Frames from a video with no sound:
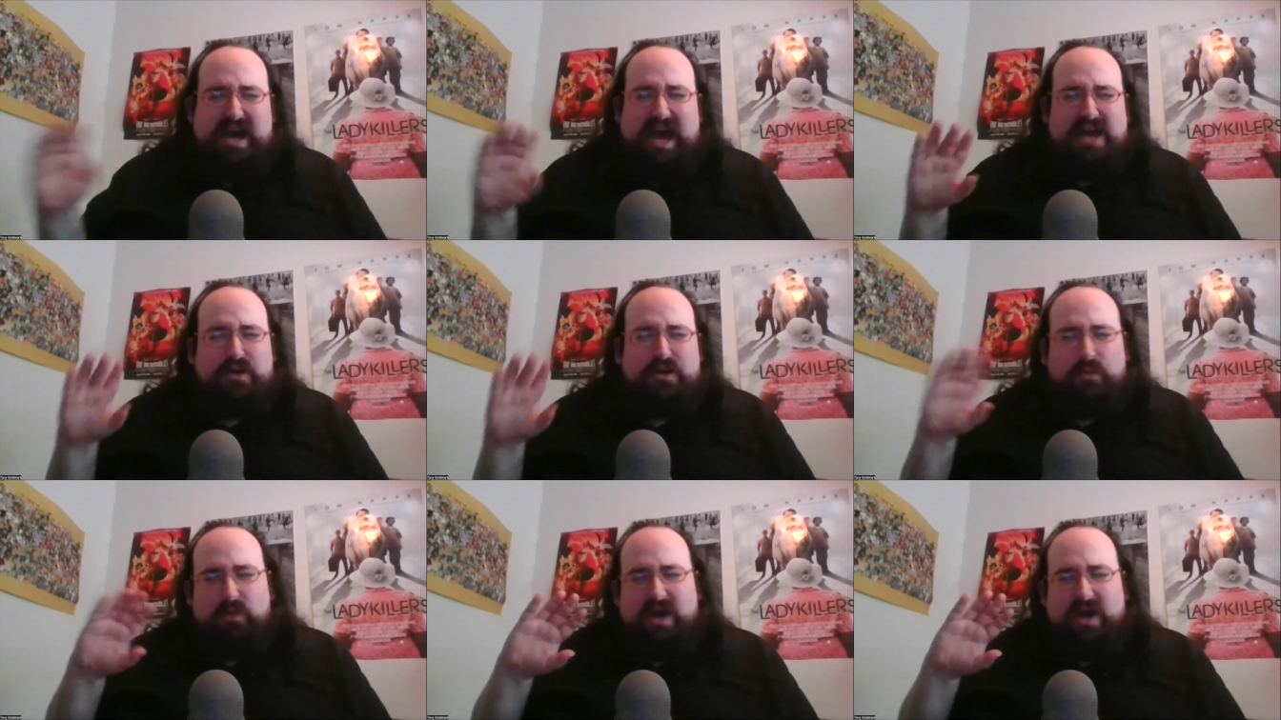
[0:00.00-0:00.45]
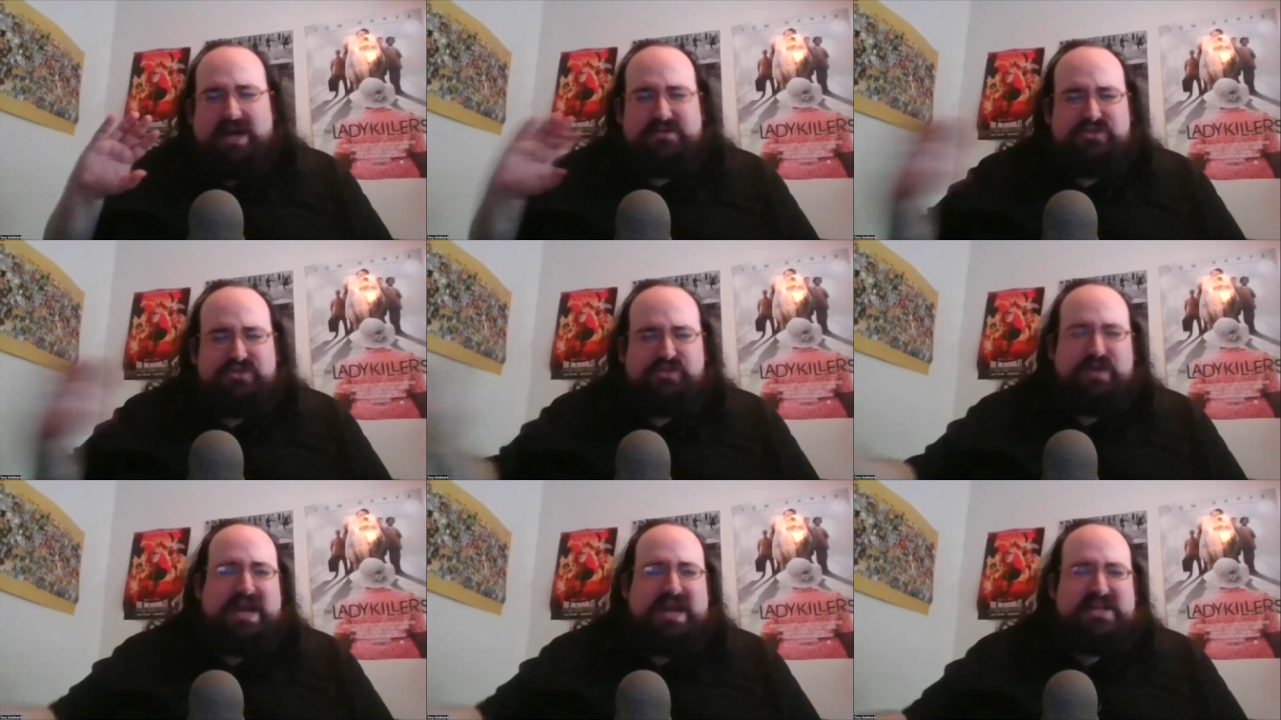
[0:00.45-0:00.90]
i don't want
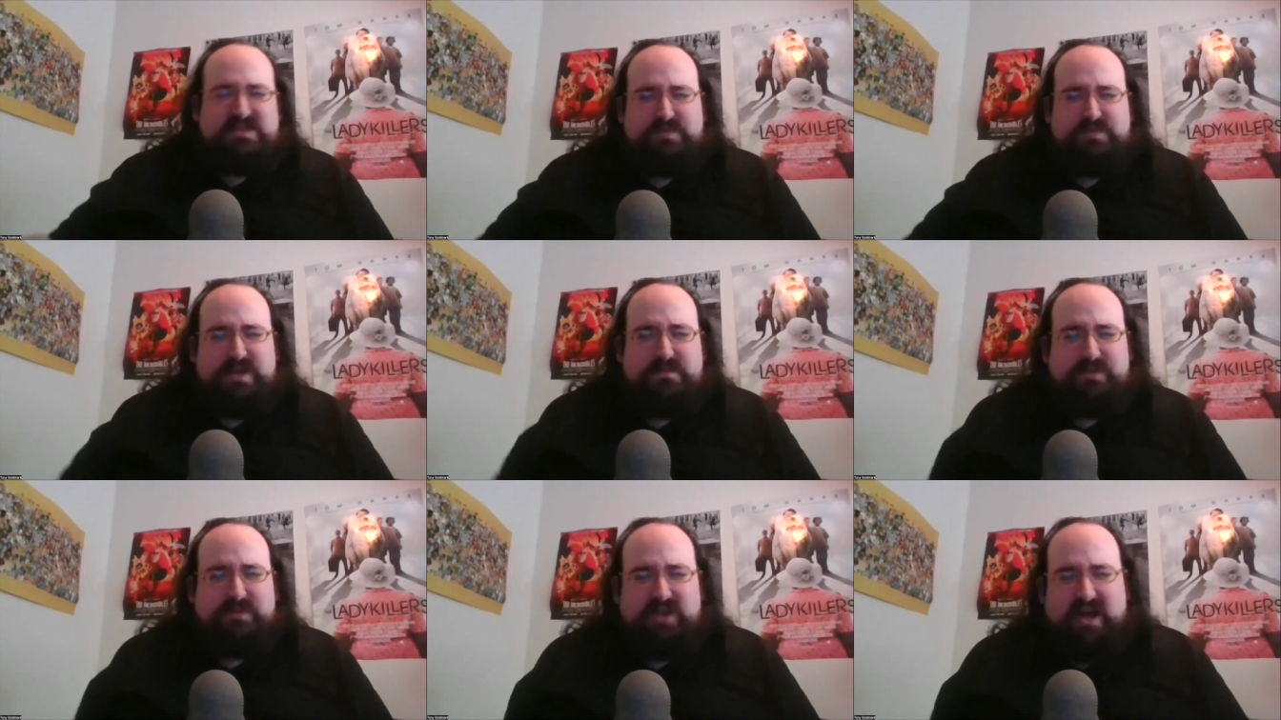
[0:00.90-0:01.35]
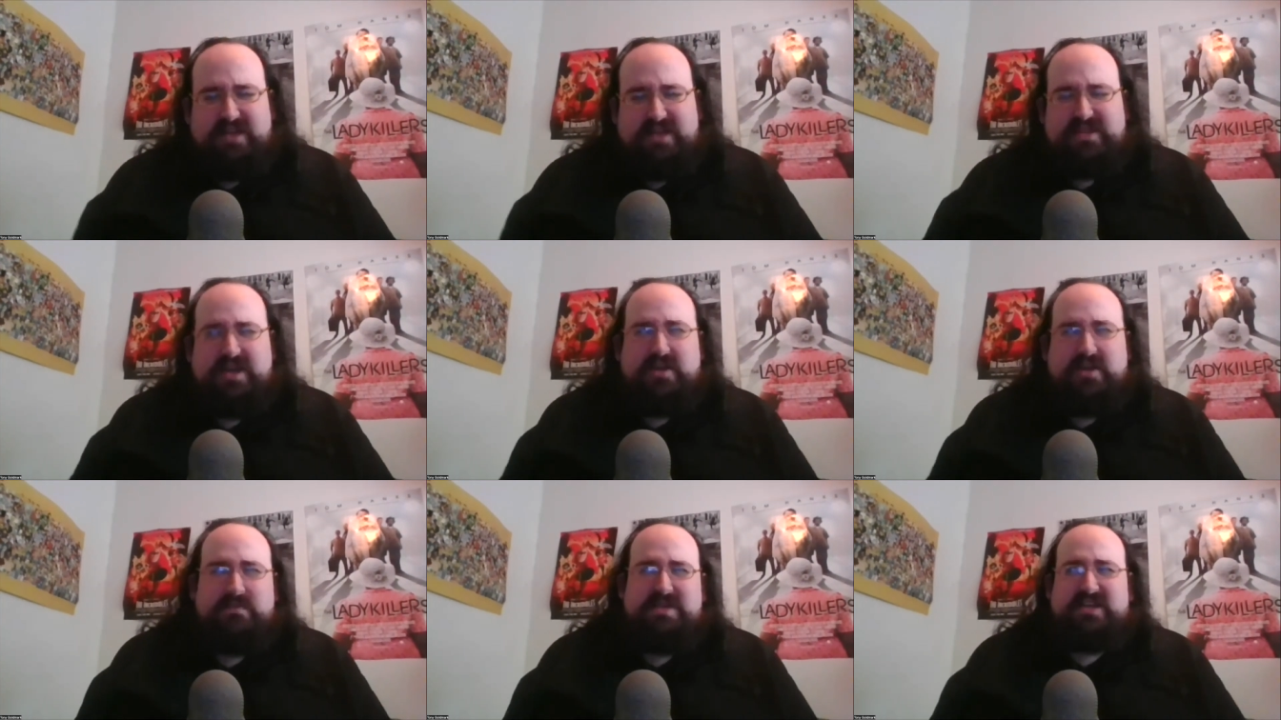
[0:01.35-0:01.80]
trans people on
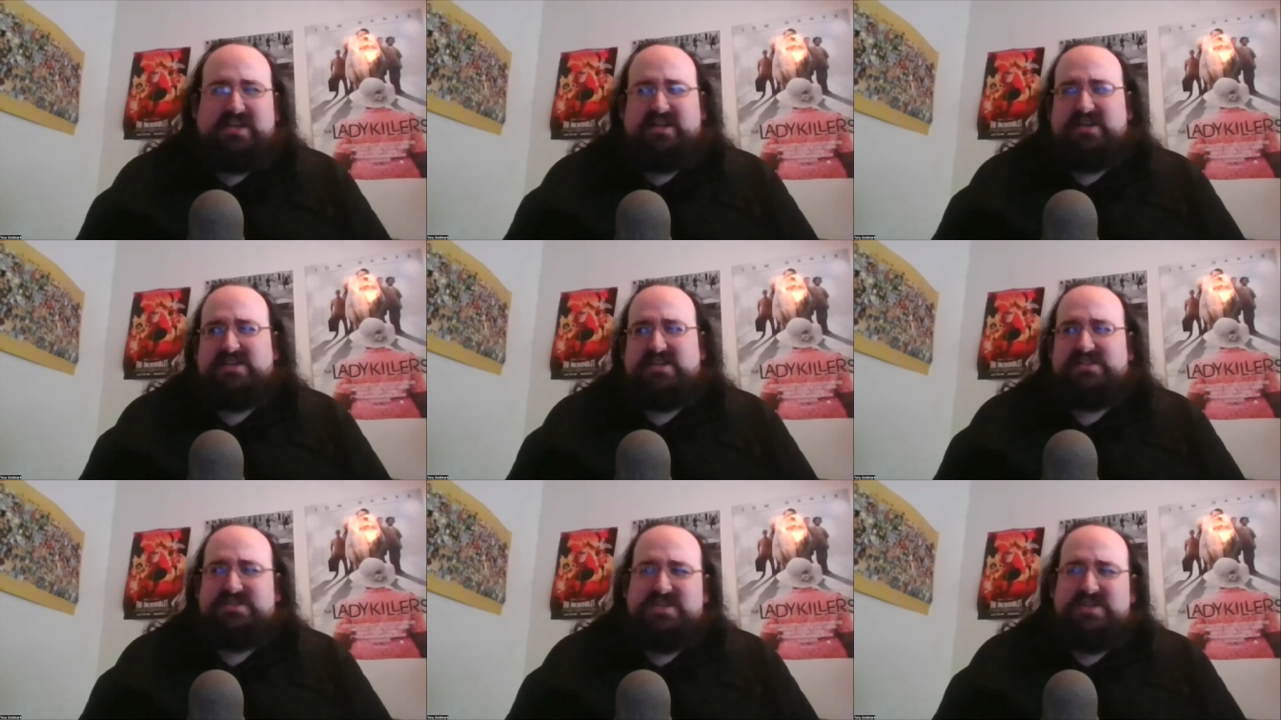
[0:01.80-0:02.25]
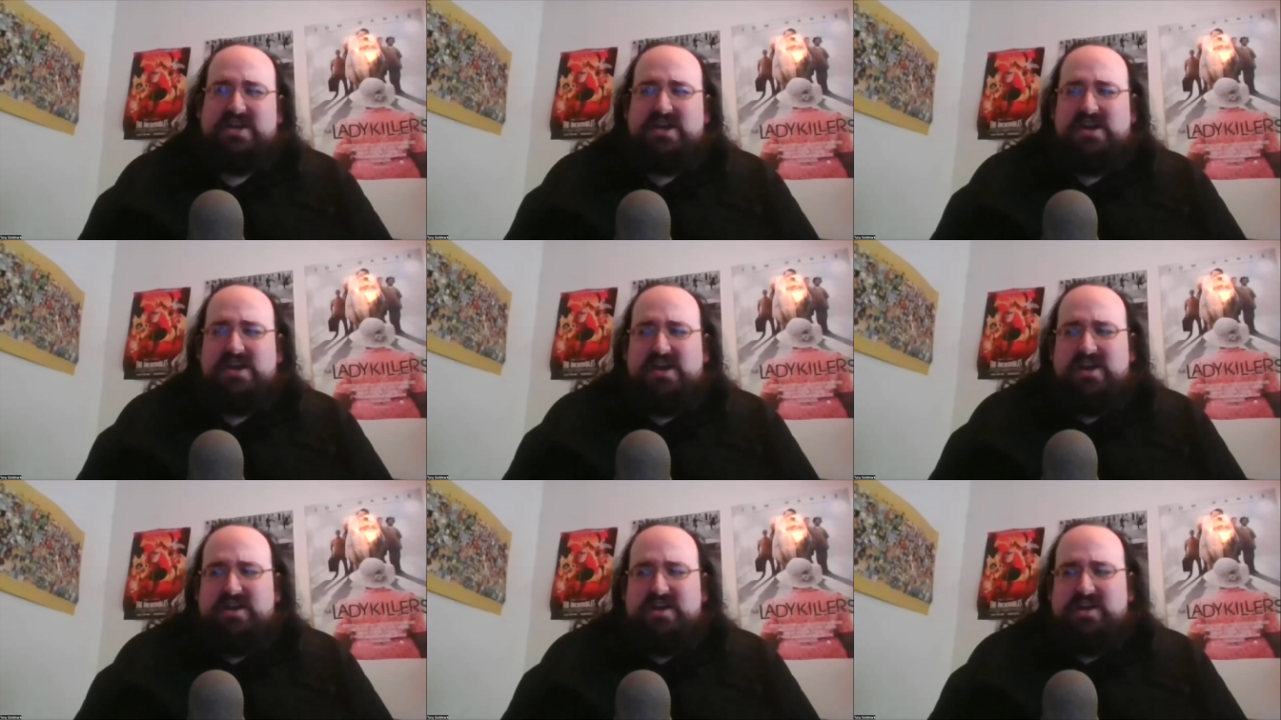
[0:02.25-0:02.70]
there because
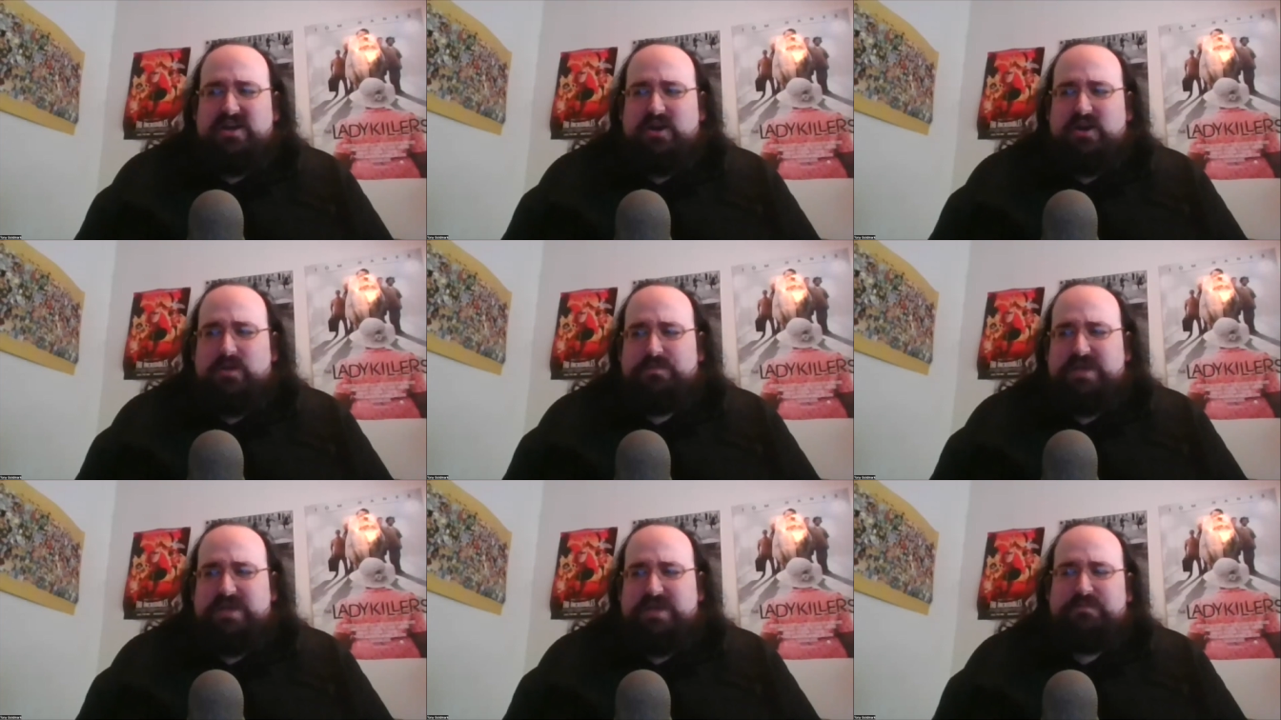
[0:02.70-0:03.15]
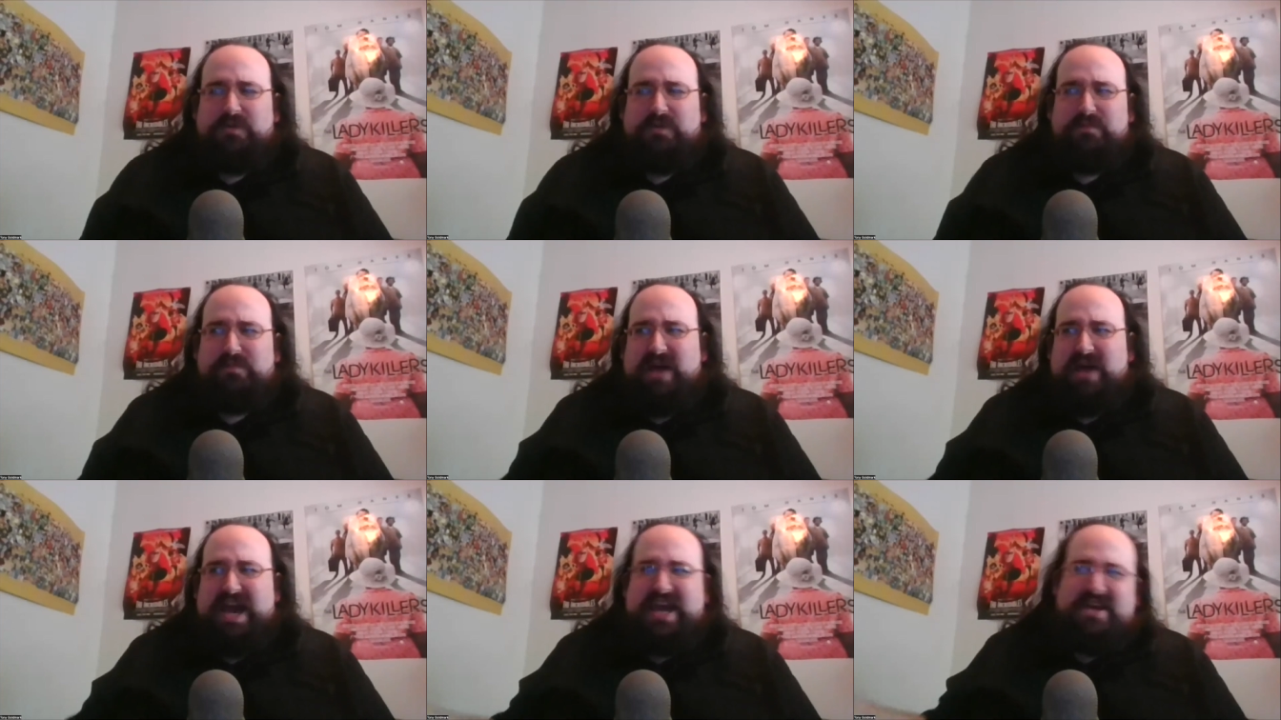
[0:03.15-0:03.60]
you know people
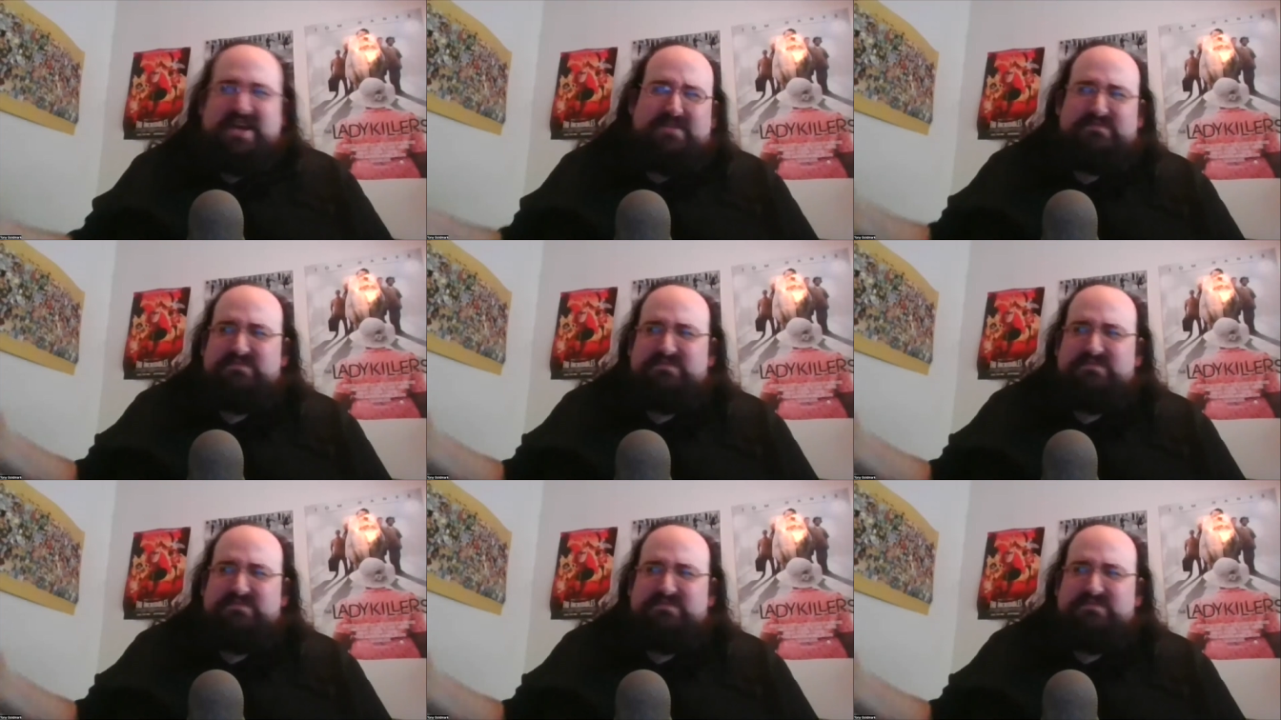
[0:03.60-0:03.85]
might